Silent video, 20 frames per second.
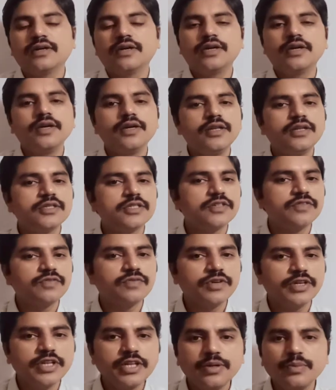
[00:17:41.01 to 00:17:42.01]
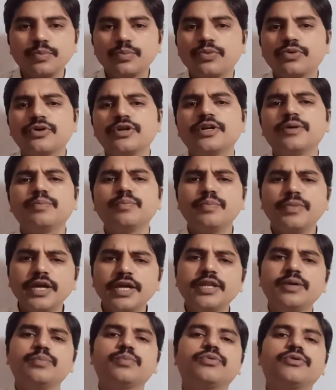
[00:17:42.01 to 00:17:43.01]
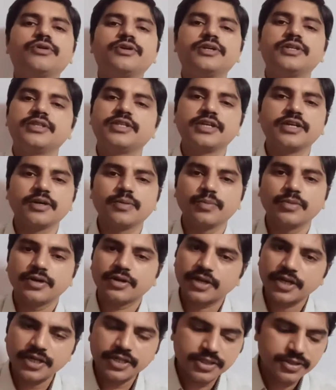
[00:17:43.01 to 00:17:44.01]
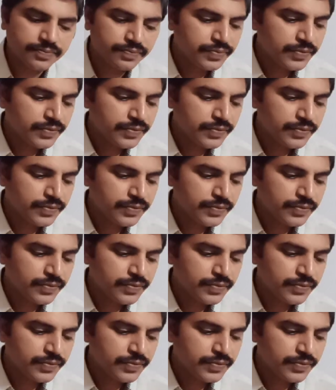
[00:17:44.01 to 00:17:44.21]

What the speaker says: Air is a very important, main important thing, right?